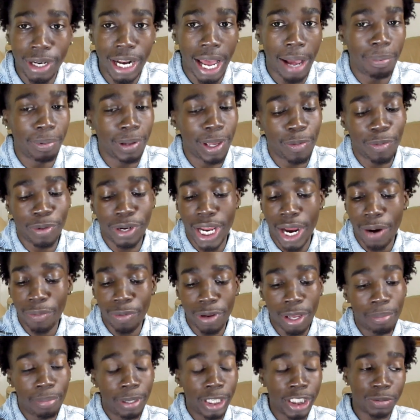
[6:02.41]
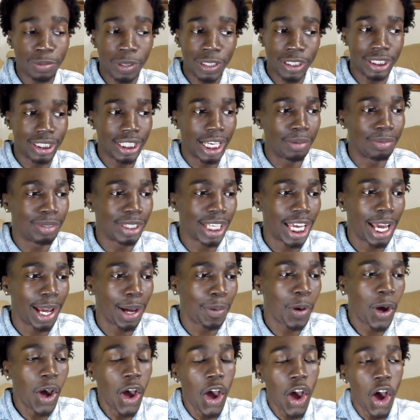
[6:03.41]
not playing with every bitch, but at the same
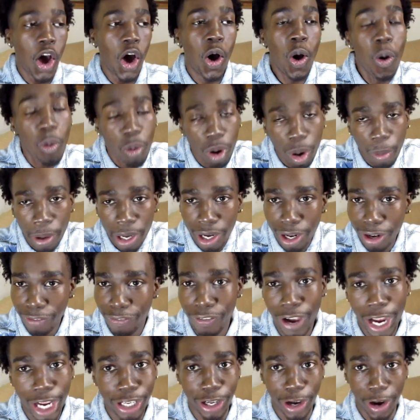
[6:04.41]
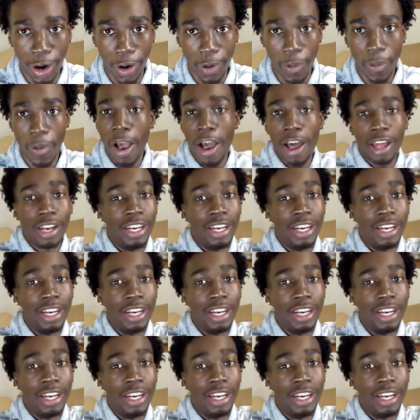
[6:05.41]
time, who gonna win in the fight though?